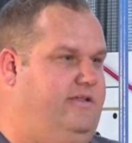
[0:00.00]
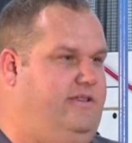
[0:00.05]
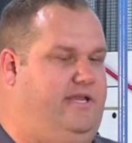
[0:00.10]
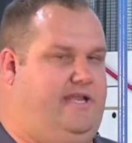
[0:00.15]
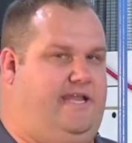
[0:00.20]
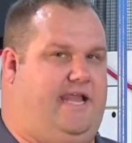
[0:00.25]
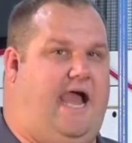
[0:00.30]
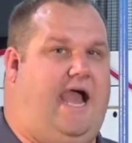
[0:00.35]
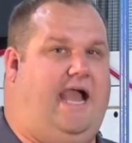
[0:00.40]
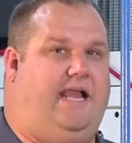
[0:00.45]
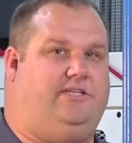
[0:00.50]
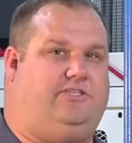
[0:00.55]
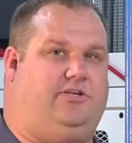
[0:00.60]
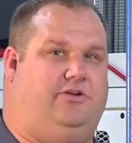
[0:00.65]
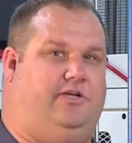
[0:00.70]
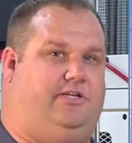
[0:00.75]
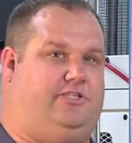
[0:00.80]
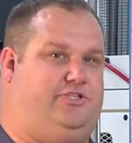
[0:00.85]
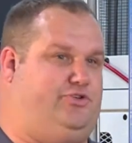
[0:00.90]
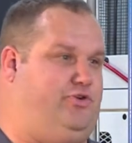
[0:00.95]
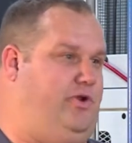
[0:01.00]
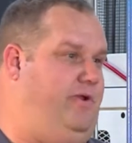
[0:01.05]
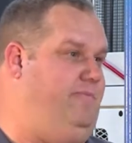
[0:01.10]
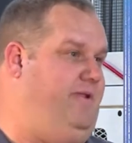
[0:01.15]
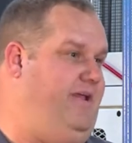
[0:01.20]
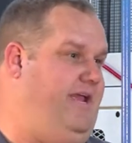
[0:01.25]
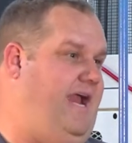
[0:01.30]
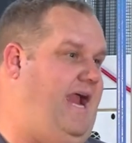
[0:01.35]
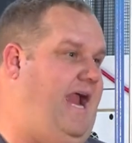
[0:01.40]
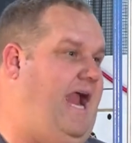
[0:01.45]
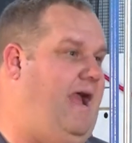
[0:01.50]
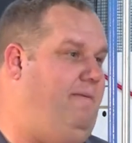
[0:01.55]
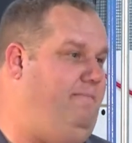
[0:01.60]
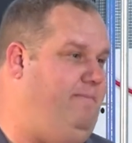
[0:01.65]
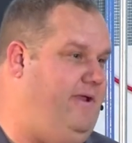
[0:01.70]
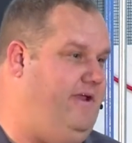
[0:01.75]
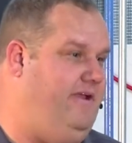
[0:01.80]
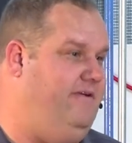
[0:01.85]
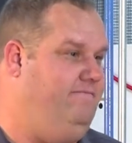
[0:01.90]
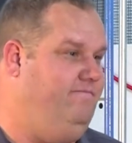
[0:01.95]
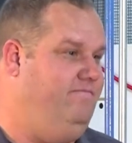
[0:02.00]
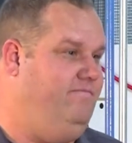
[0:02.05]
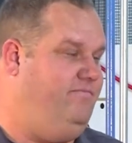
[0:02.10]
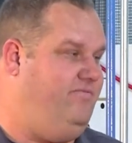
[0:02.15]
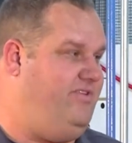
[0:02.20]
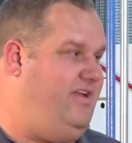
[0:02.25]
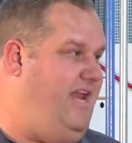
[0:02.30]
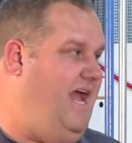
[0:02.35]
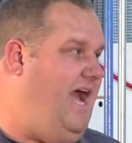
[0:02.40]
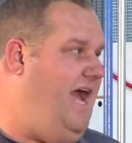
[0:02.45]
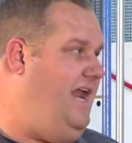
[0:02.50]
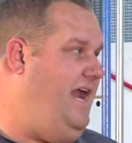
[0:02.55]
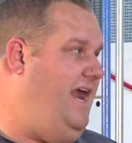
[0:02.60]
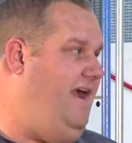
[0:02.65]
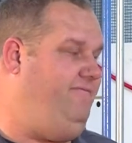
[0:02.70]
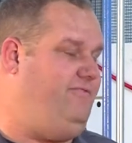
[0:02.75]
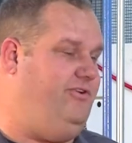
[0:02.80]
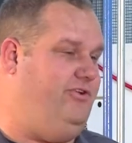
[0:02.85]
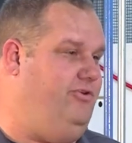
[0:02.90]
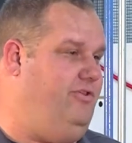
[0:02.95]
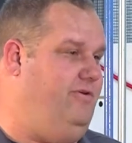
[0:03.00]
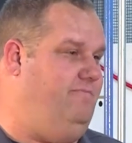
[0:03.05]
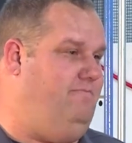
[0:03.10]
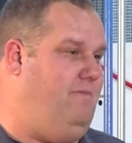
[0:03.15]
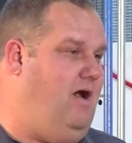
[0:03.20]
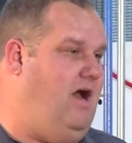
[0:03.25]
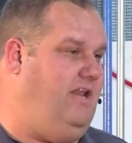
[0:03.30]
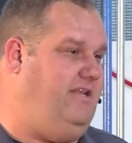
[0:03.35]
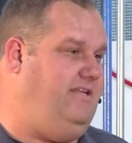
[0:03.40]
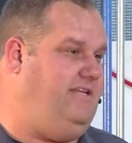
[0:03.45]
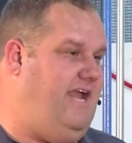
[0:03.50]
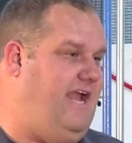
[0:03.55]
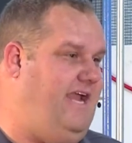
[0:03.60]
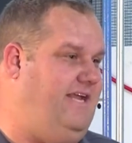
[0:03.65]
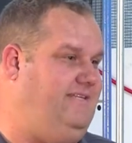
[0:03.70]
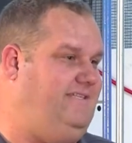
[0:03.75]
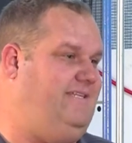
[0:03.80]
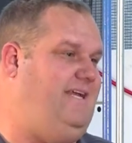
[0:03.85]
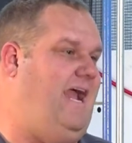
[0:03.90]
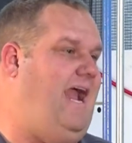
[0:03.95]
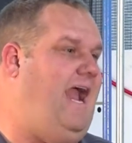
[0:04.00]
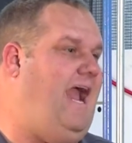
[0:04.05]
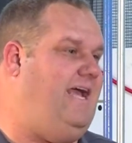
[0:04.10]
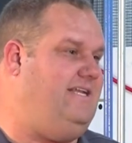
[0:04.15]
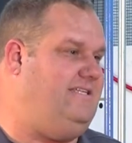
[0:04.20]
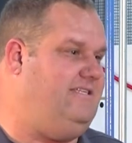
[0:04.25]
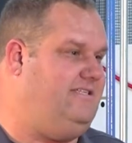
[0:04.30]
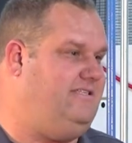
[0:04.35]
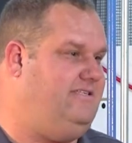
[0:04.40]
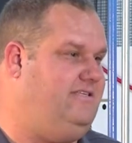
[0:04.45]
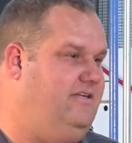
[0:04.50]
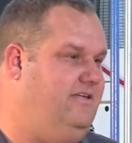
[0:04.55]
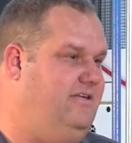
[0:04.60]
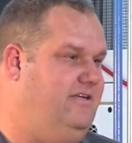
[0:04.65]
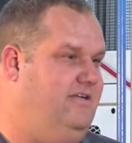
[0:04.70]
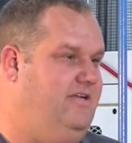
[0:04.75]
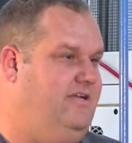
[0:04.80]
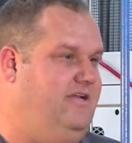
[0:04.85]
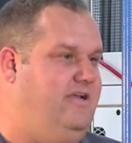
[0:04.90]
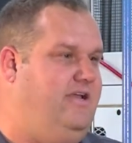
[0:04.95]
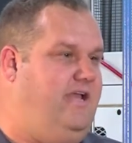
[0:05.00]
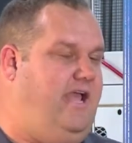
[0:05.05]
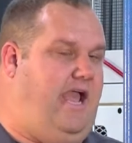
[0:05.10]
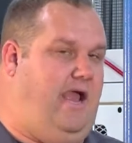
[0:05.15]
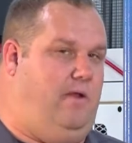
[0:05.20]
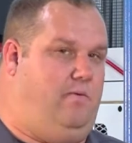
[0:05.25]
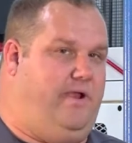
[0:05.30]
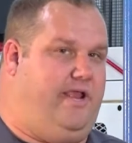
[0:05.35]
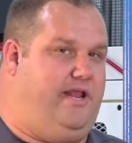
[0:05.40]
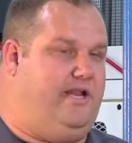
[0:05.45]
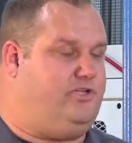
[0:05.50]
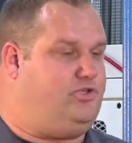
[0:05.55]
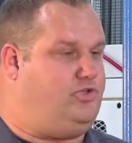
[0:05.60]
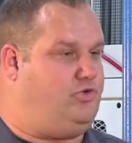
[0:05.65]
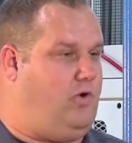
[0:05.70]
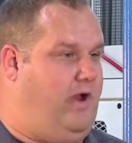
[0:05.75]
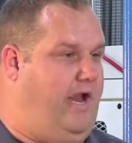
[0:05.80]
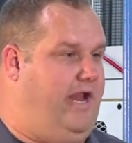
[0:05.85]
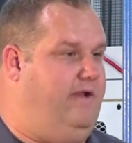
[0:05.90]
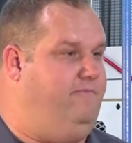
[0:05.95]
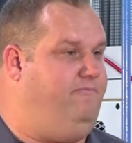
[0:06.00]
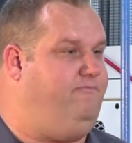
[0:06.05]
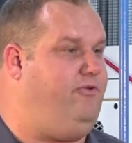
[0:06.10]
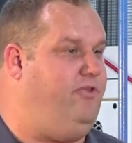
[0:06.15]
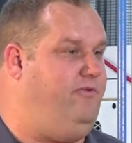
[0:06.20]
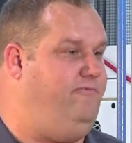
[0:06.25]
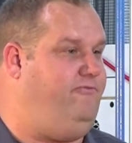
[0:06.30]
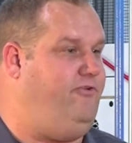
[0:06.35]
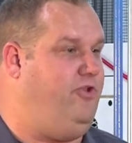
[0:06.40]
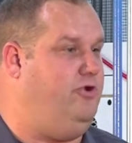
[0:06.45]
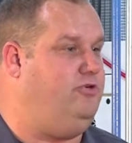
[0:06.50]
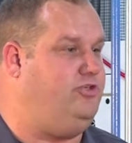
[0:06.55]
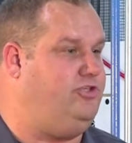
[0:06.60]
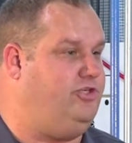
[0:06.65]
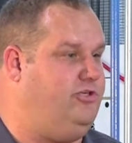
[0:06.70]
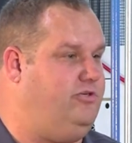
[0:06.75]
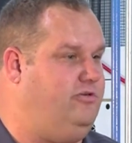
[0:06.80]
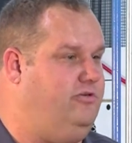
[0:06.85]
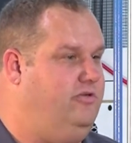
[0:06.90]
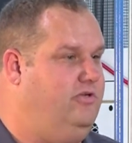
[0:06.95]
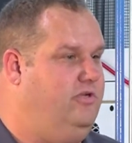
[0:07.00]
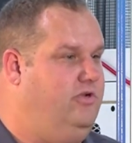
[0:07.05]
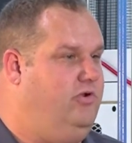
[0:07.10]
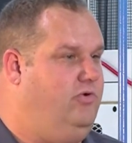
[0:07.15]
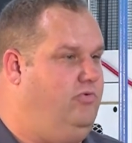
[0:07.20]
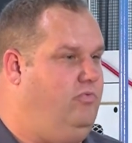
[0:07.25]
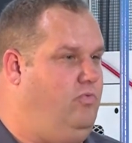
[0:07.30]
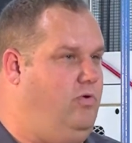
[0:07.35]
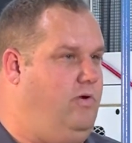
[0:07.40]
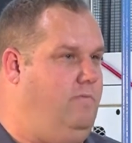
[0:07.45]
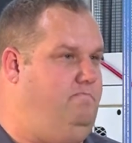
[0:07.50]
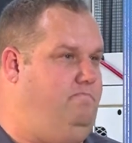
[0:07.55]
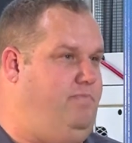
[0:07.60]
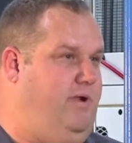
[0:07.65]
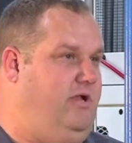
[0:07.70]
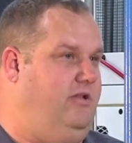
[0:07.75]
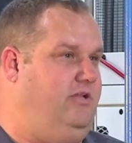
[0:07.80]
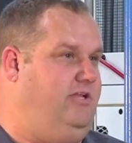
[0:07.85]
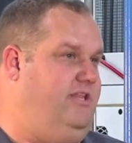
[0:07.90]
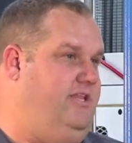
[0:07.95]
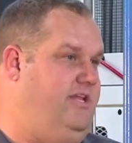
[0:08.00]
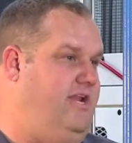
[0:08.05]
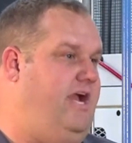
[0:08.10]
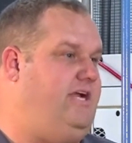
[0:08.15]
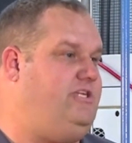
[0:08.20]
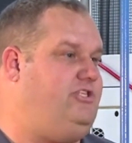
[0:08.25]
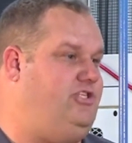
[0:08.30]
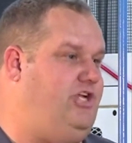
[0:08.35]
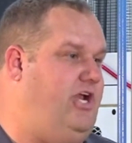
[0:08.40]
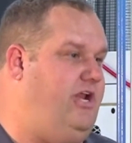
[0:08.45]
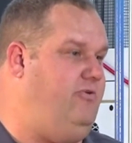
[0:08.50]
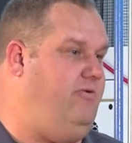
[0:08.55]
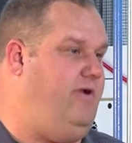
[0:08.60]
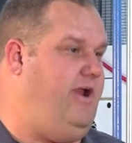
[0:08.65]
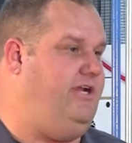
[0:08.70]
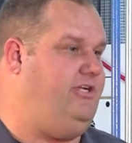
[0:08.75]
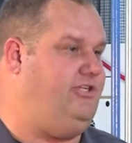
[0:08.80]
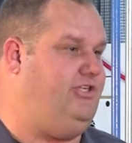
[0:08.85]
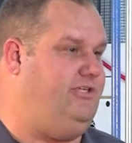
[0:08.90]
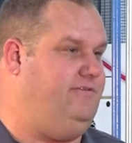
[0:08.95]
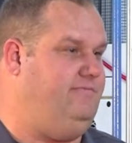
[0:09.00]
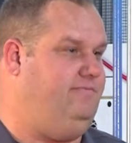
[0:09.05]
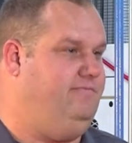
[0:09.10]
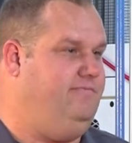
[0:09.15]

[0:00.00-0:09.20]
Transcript: The guys are extremely happy to not have to do the mundane tasks. And we get to train them for the future. We're building the next generation.